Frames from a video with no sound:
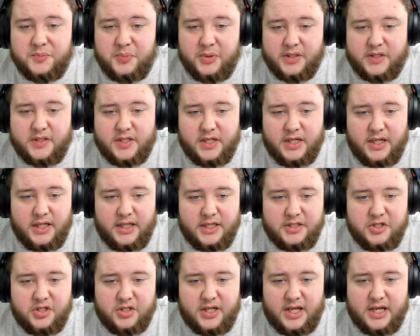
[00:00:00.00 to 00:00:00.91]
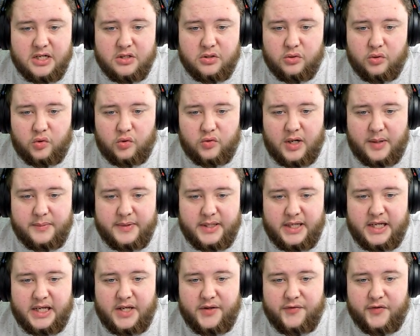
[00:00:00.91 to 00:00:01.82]
But uh, let's just get all, grab the
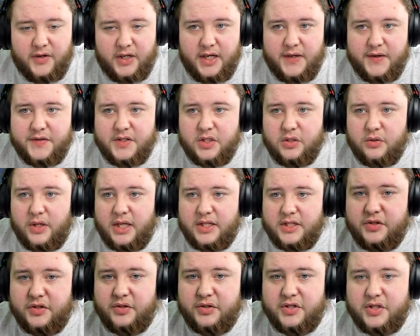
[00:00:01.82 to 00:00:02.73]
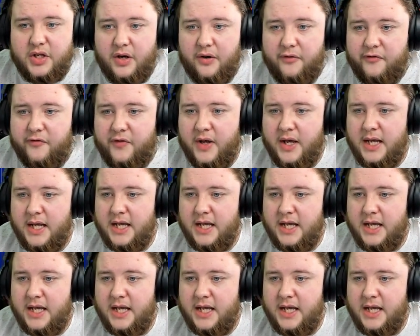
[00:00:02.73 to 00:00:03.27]
85s and all that of stuff.